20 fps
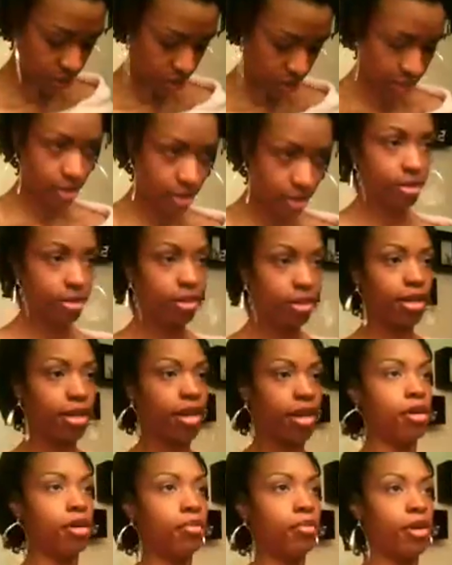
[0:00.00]
Looks like this
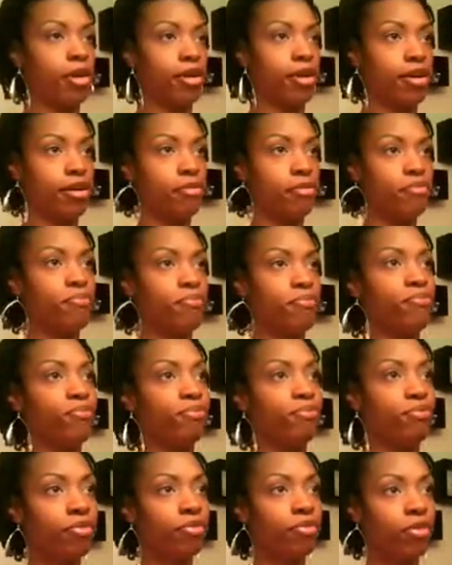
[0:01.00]

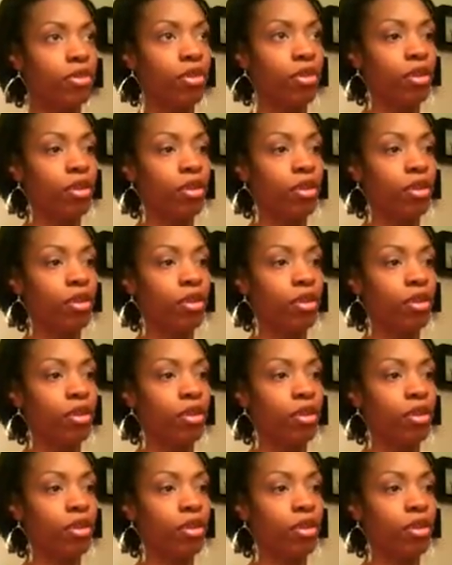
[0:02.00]
time